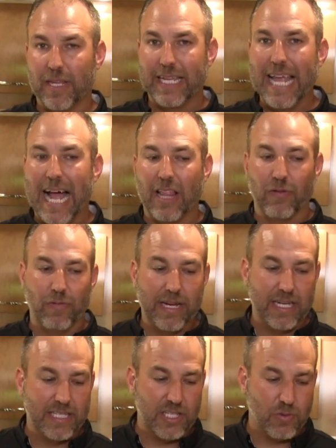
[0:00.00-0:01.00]

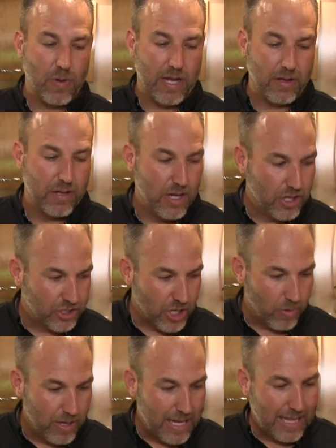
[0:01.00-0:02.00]
Gallerias as well. So